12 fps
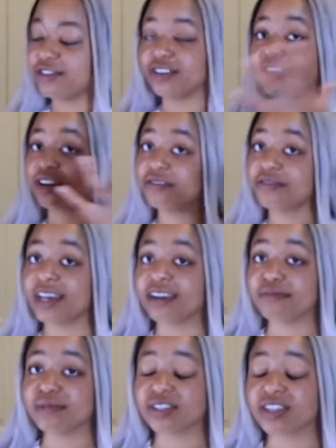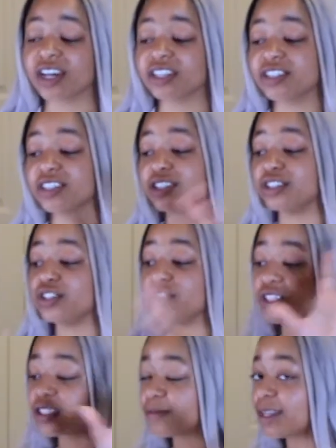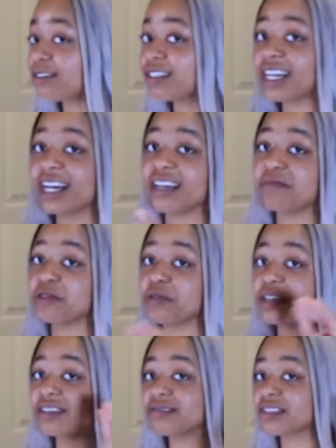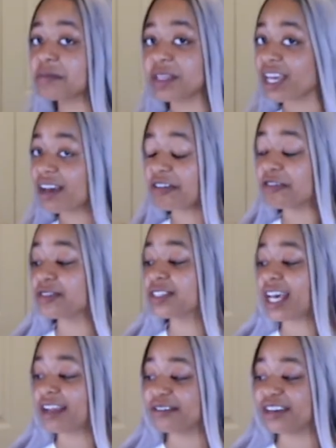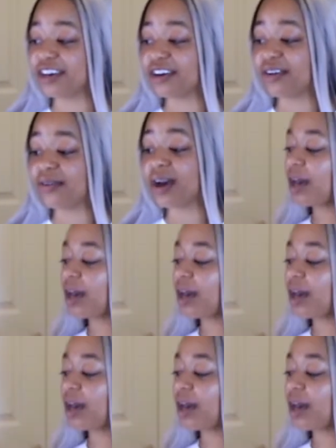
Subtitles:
you're not a fan of massages, you could spend your time doing something else. I don't know.